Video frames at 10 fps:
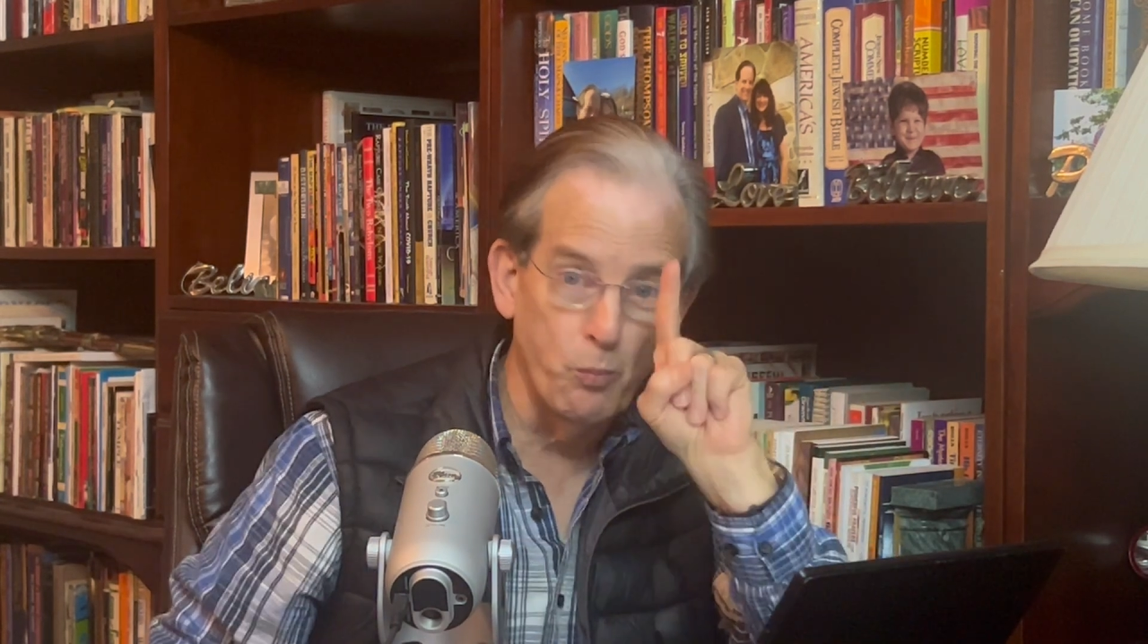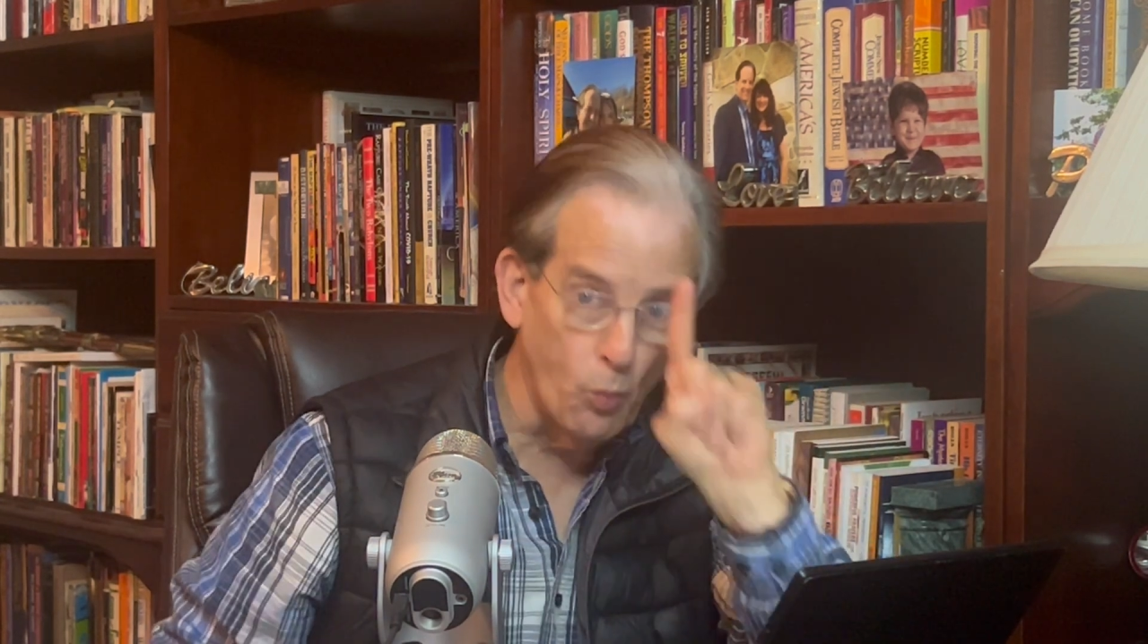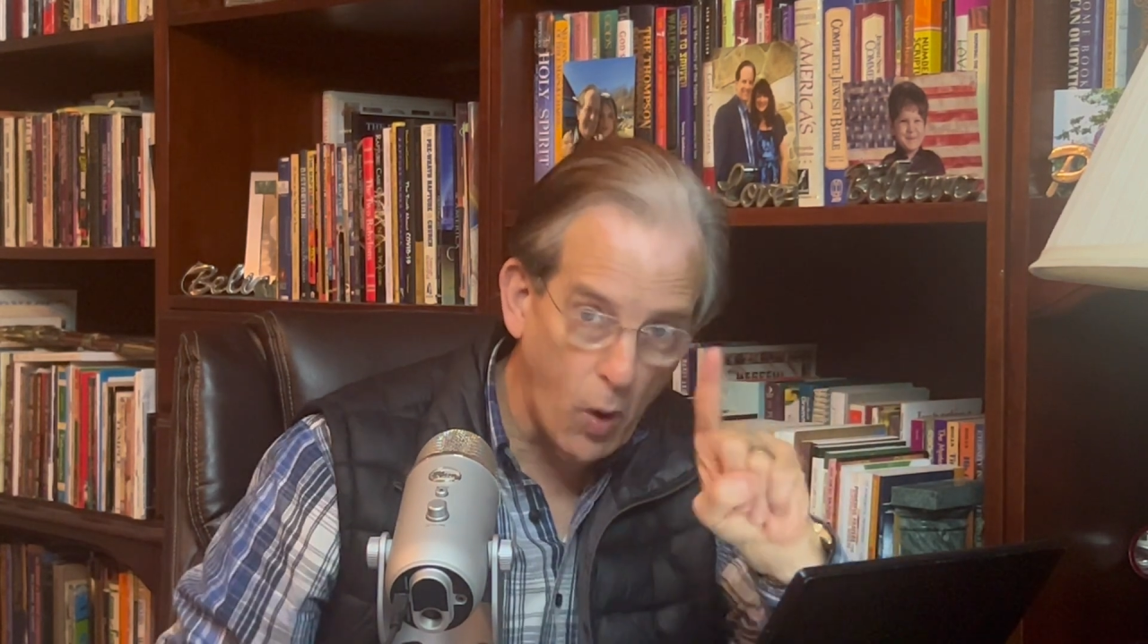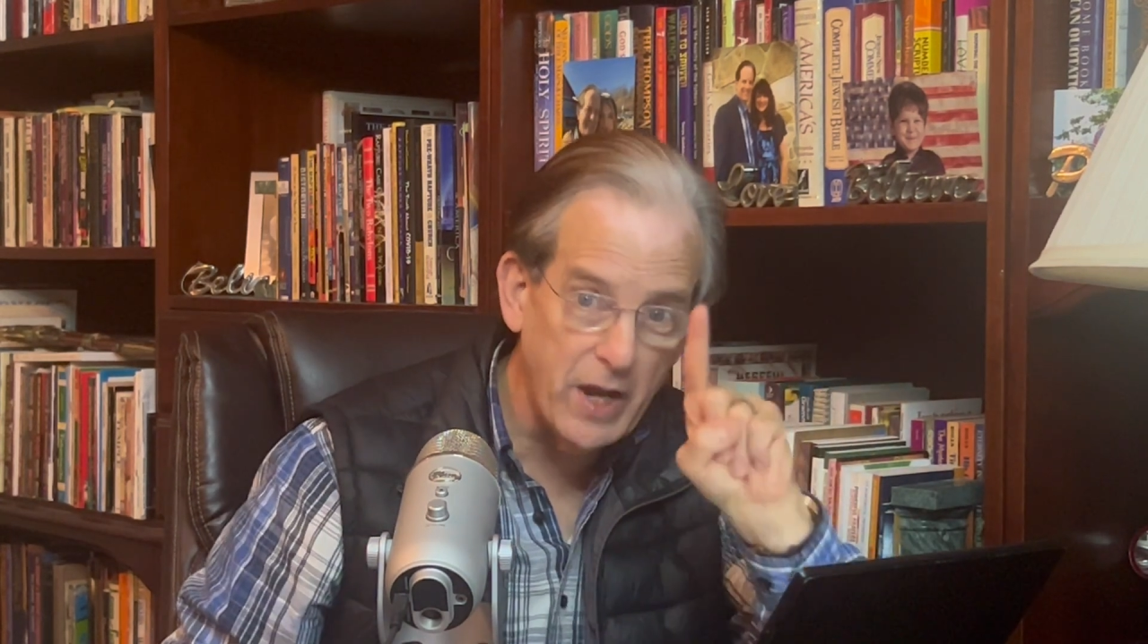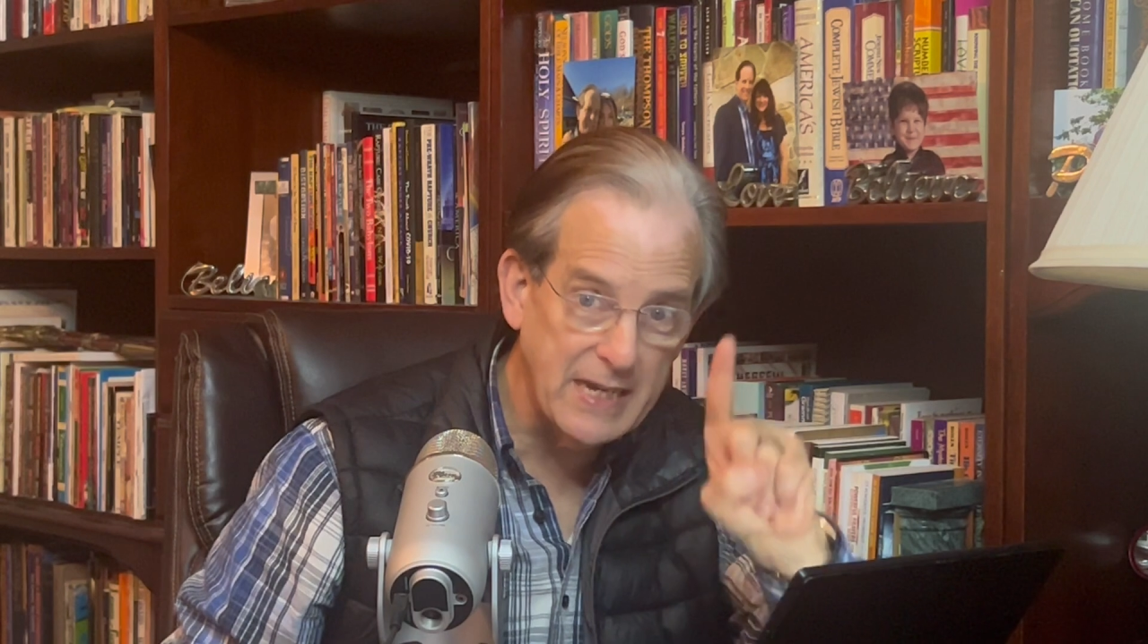
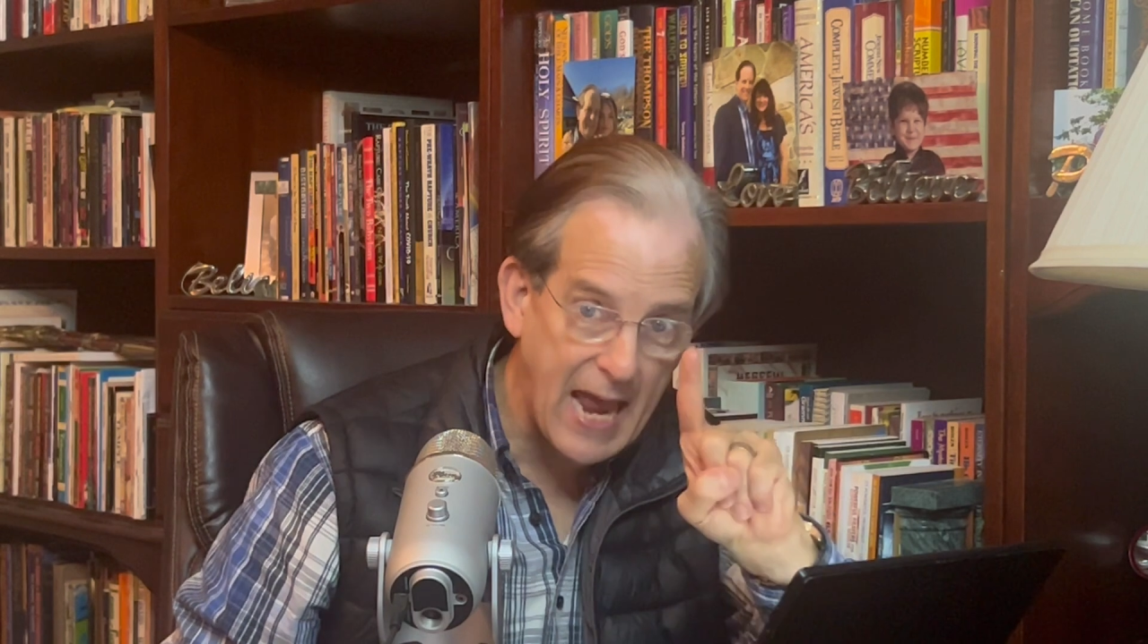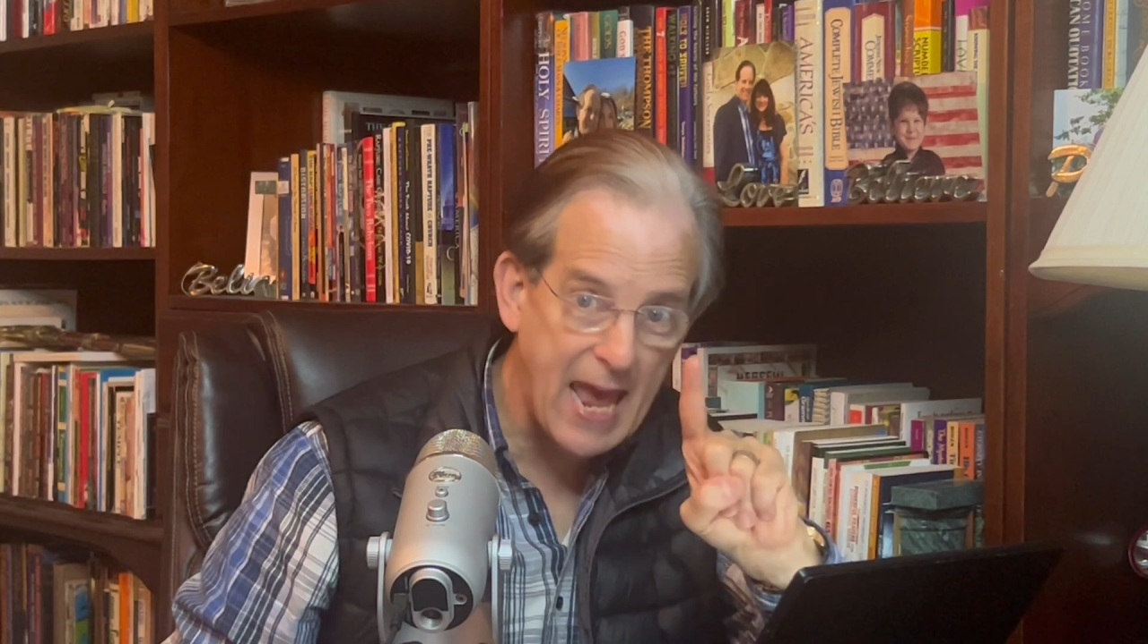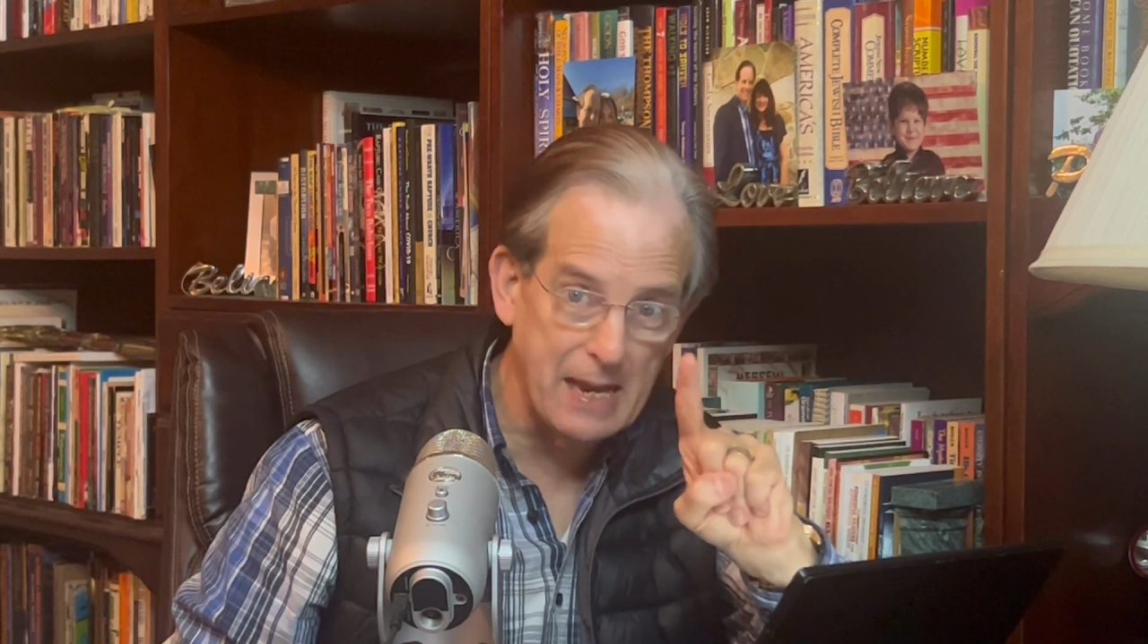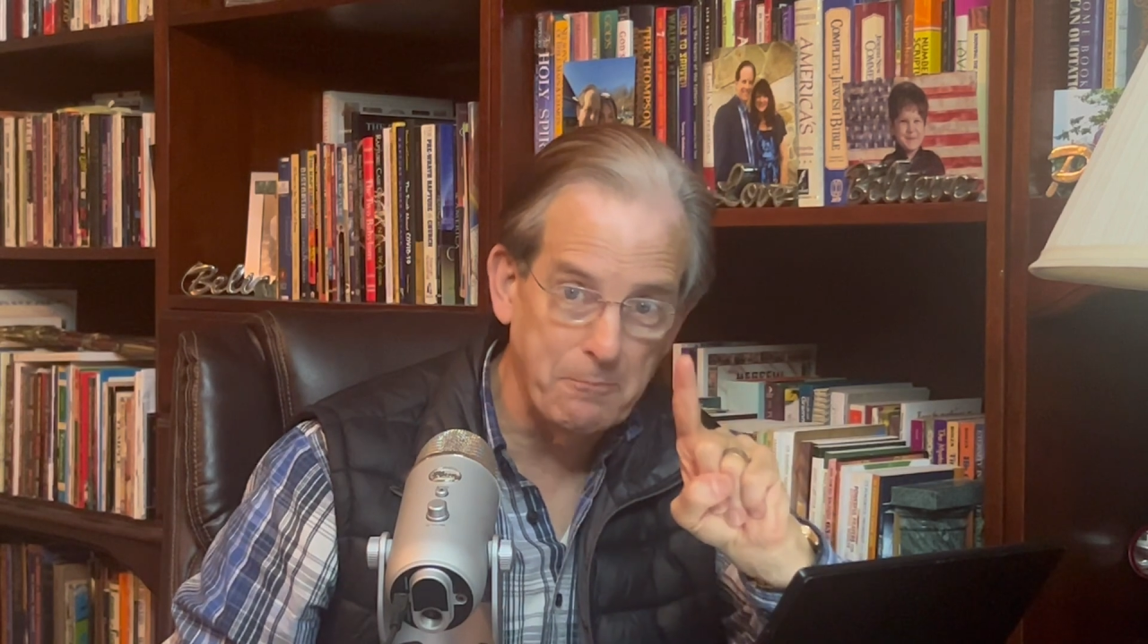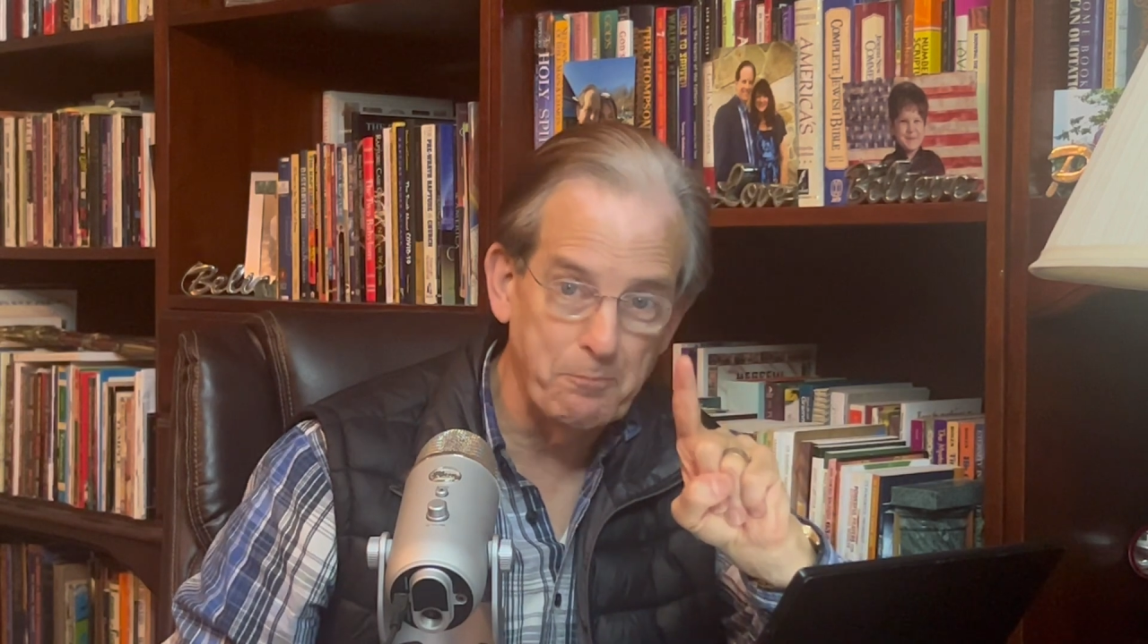one
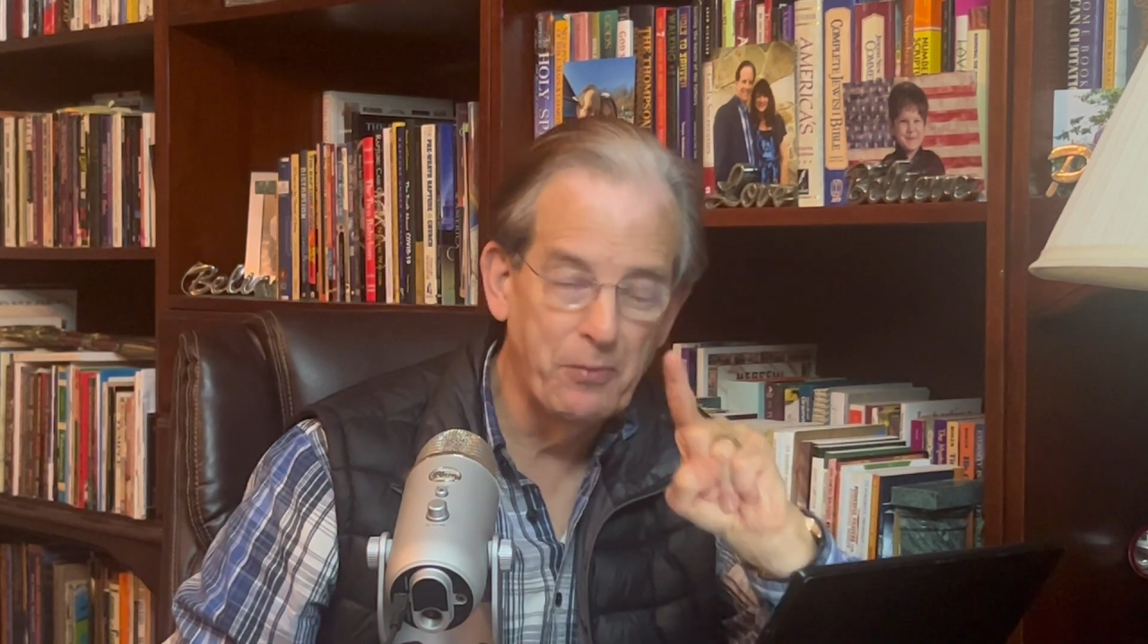name.